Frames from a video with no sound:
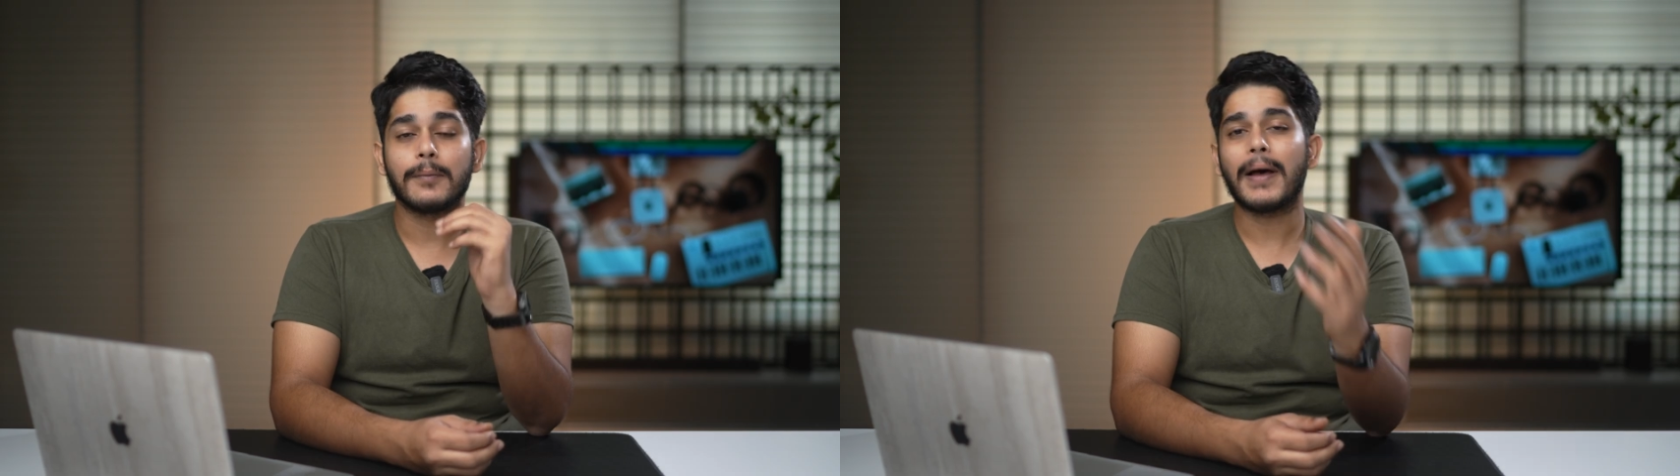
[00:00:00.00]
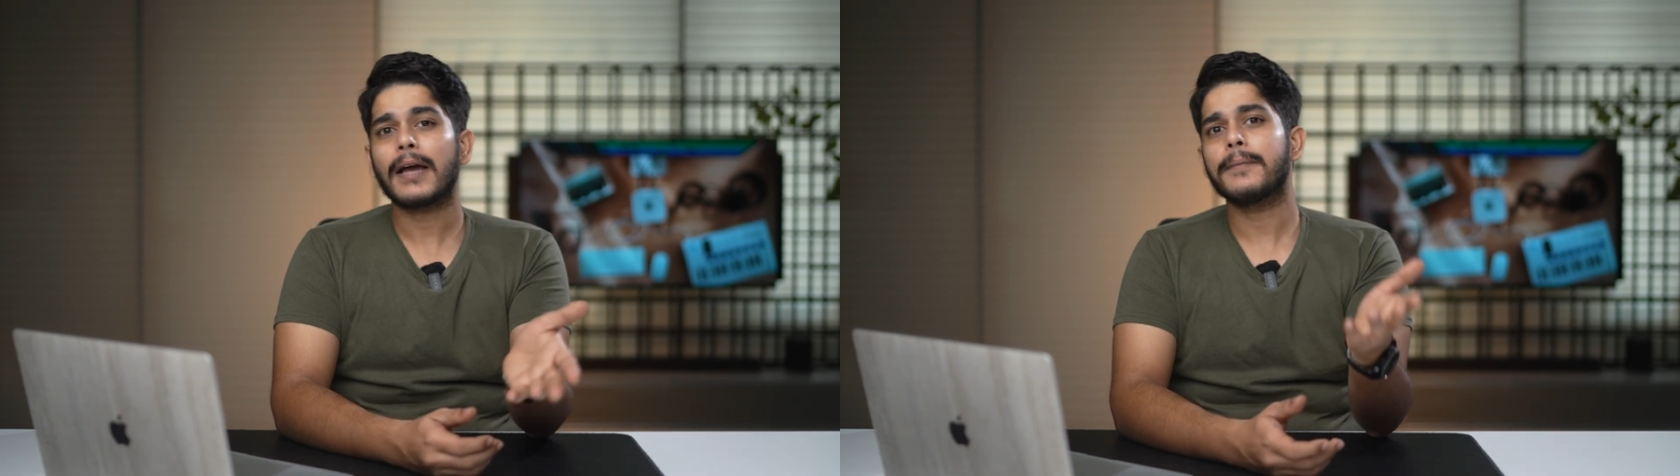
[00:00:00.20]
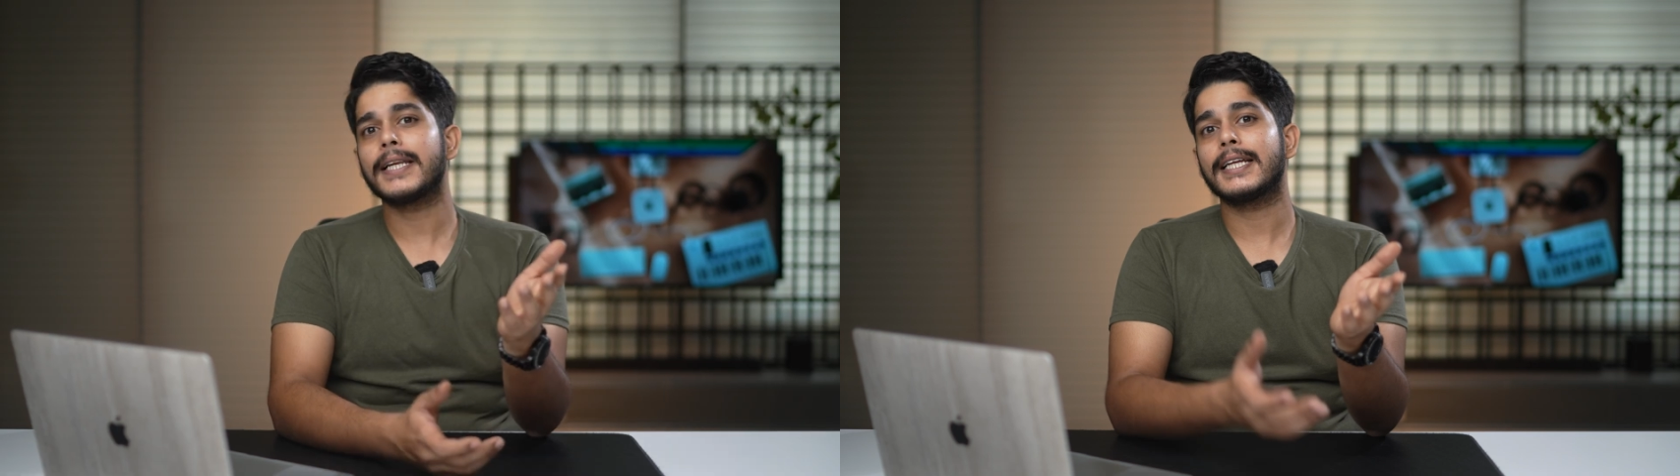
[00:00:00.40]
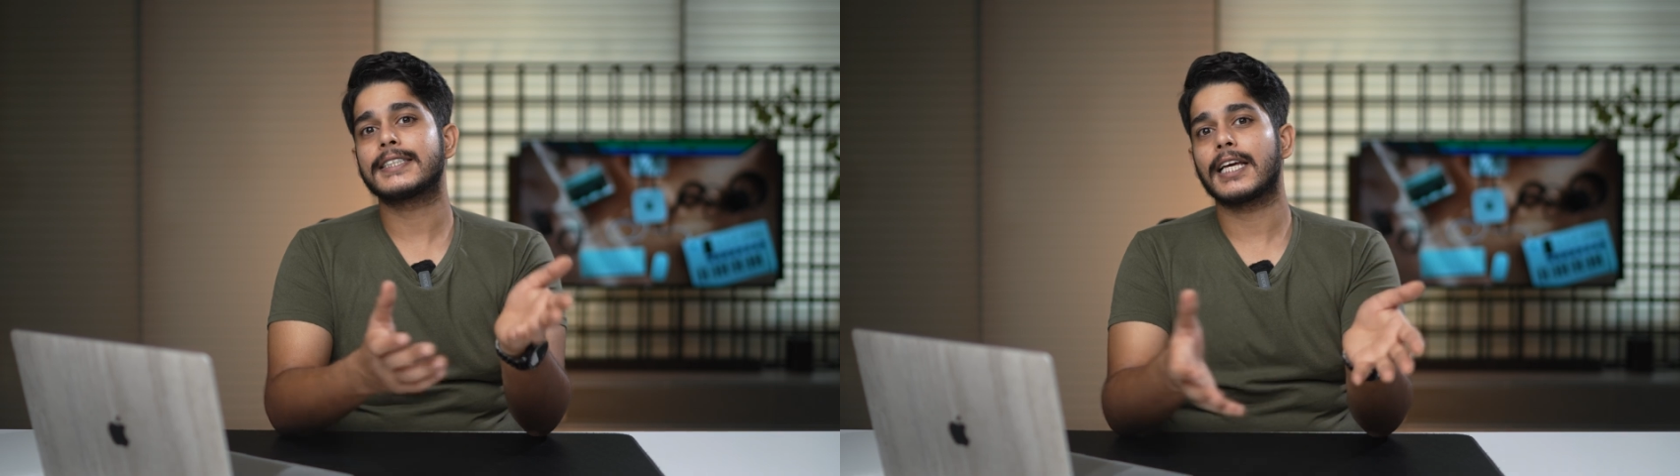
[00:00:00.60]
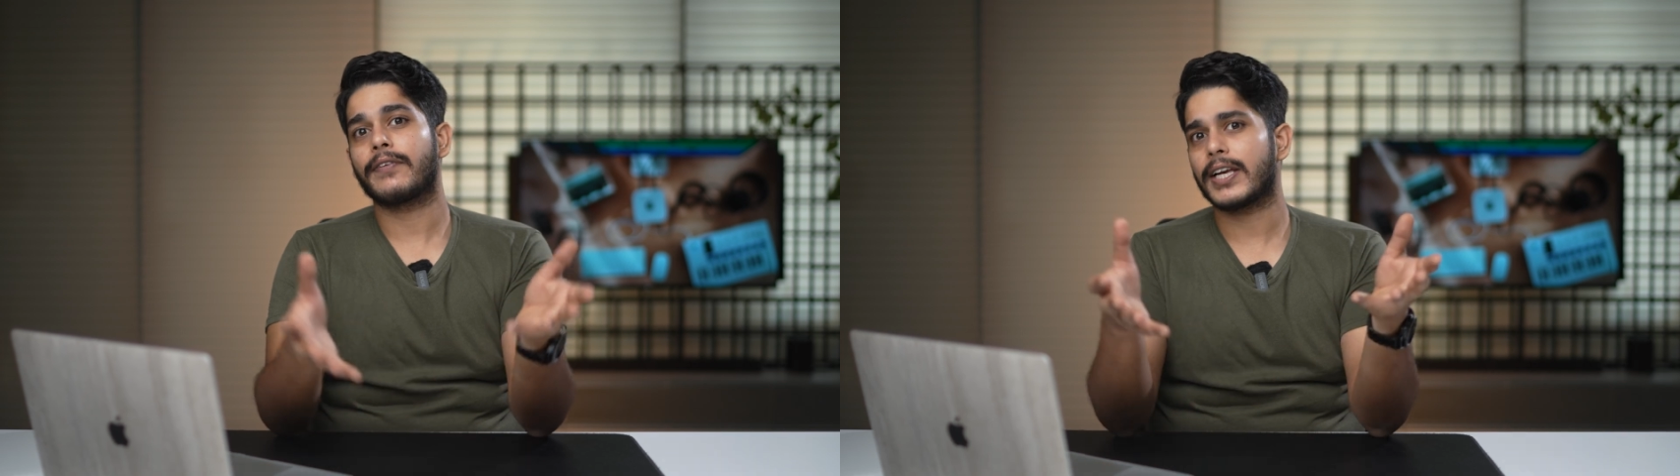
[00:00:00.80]
The Mac Mini
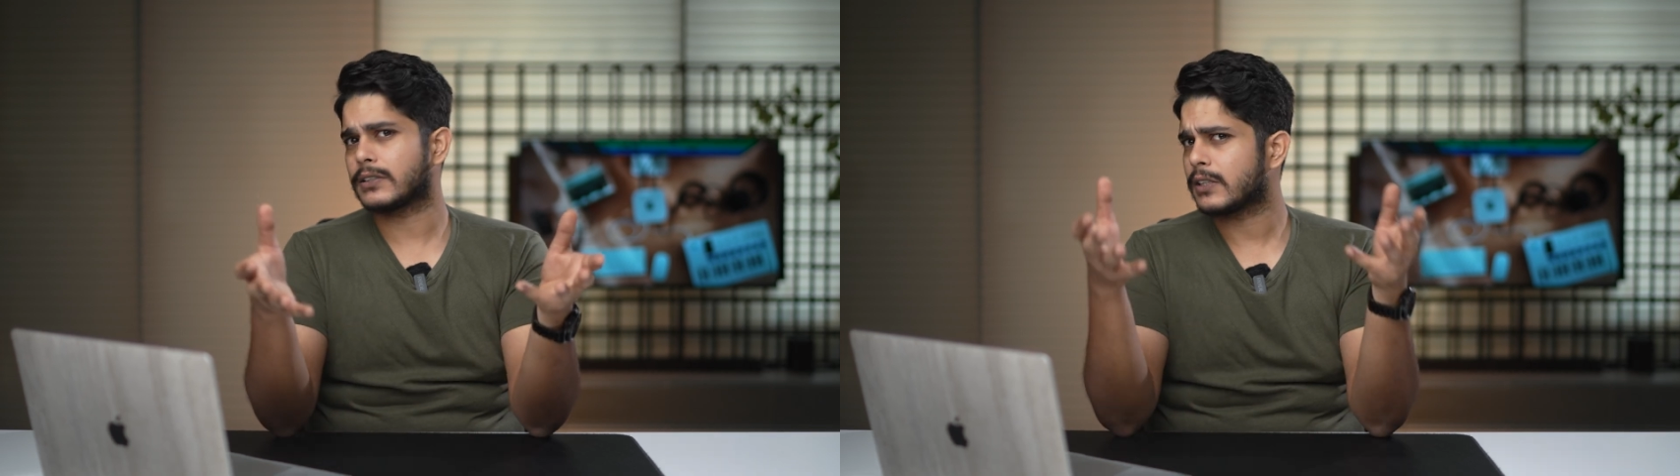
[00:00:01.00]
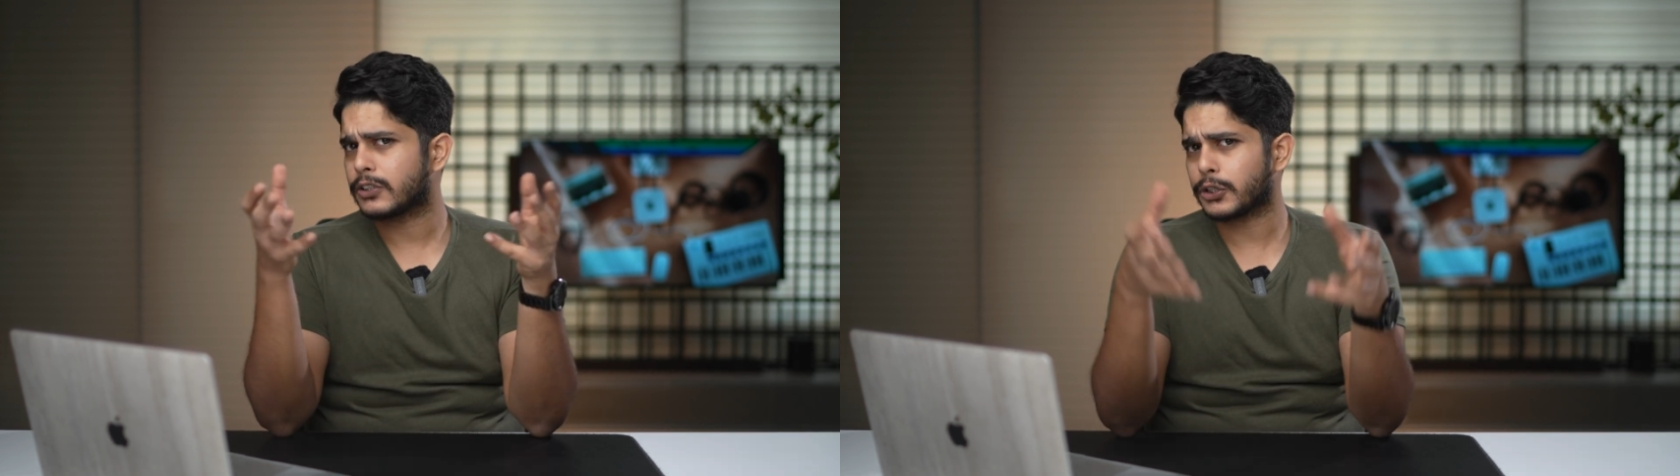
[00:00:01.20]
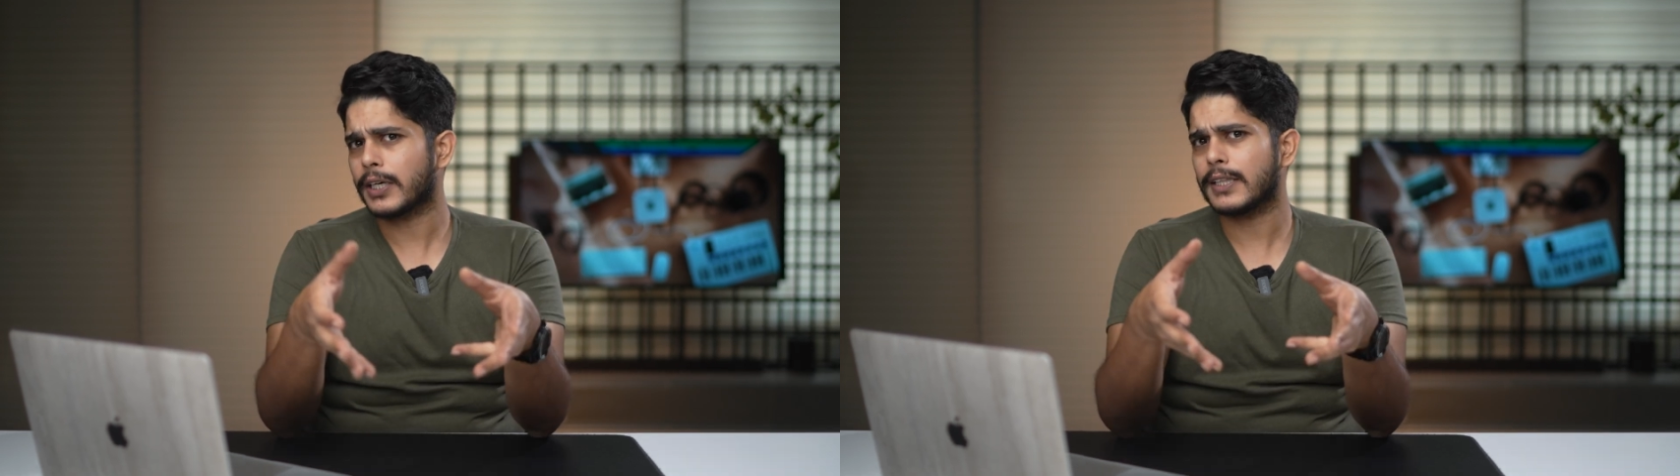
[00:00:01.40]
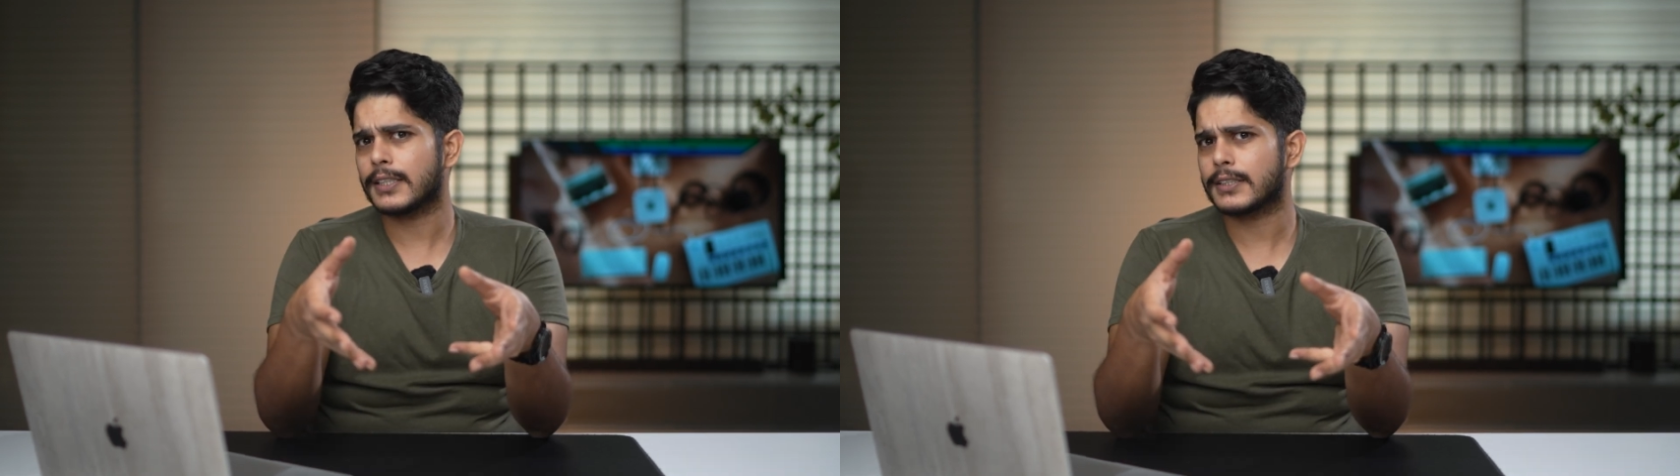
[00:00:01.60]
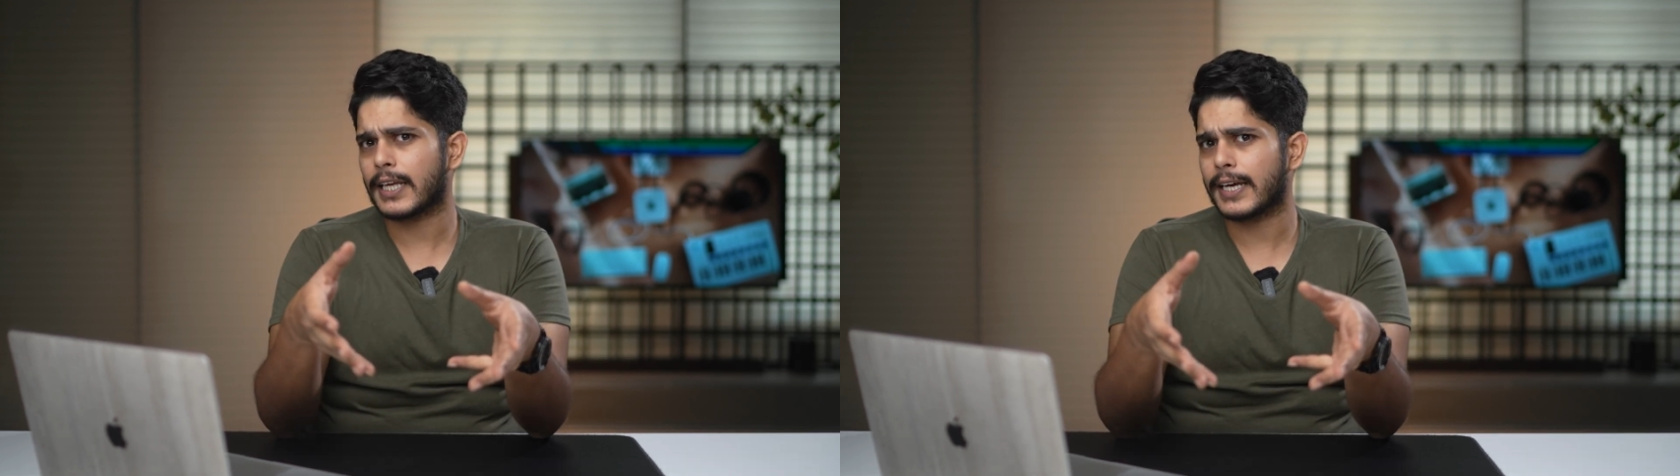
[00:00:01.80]
itself has shrunk in
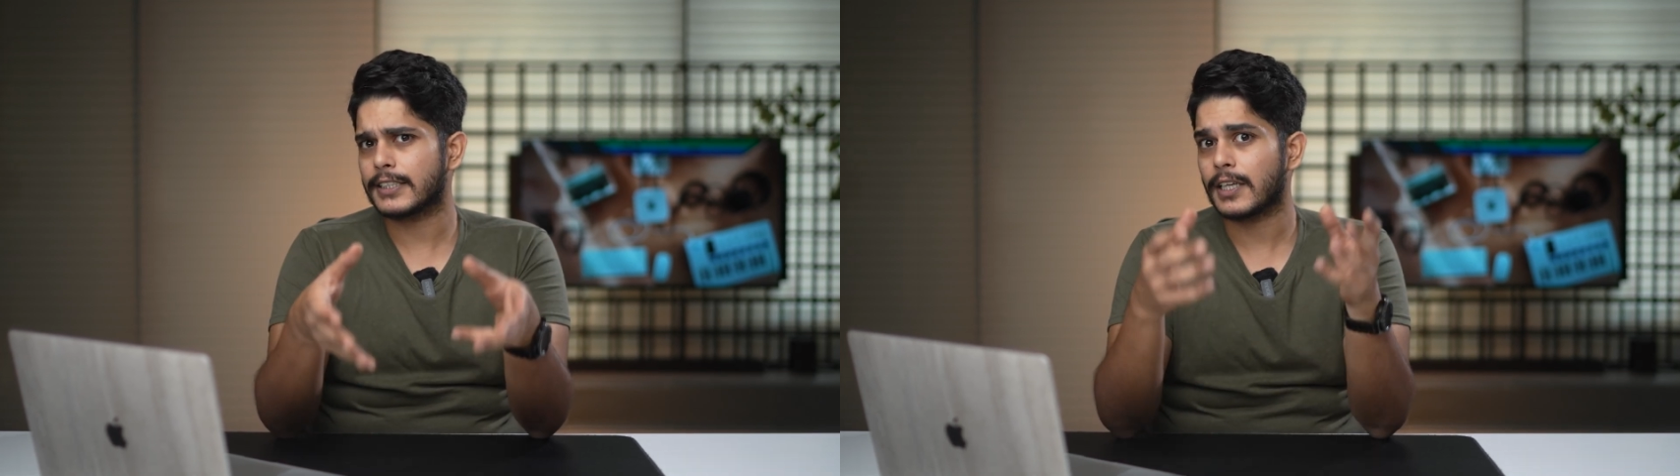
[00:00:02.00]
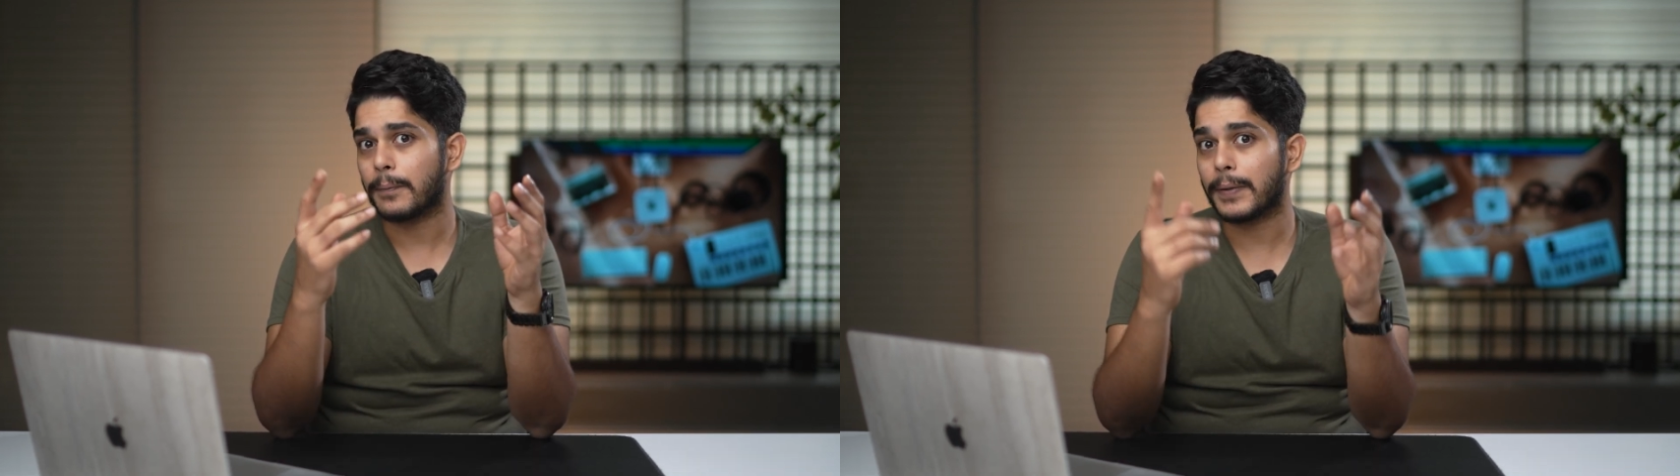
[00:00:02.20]
the size,